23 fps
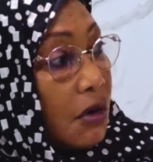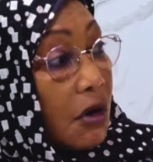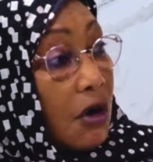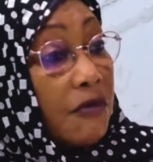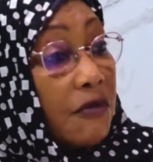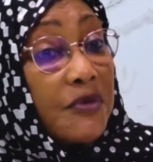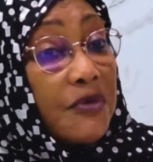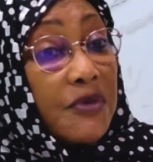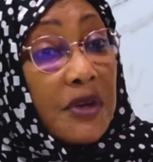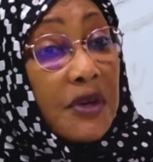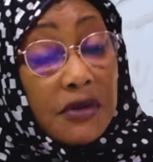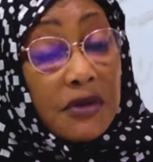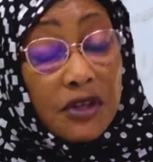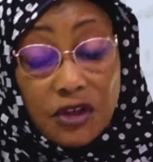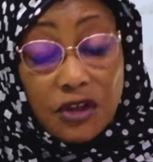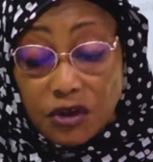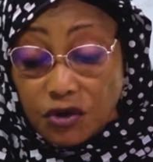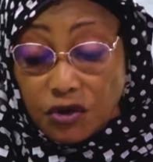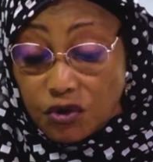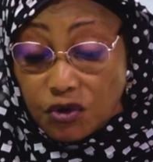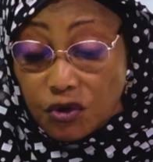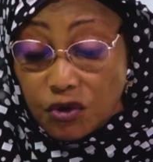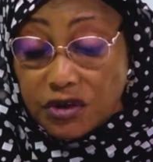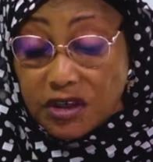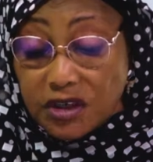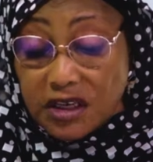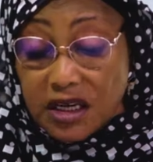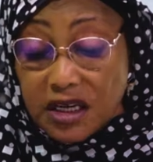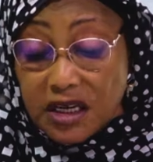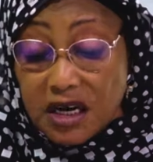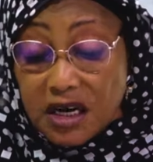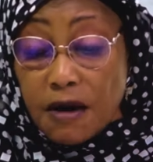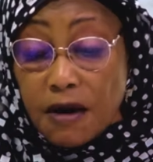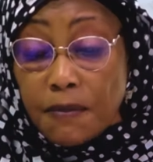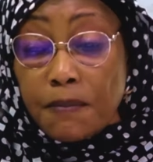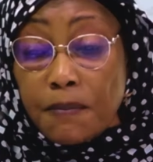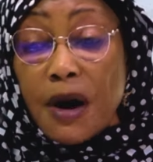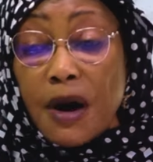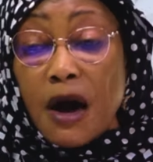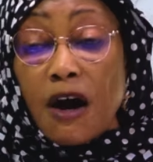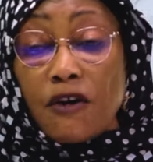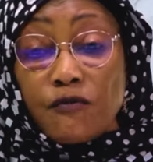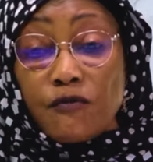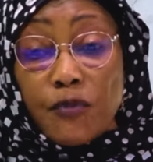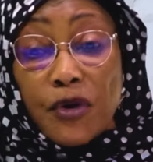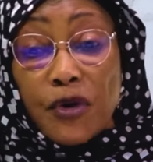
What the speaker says: of the total number of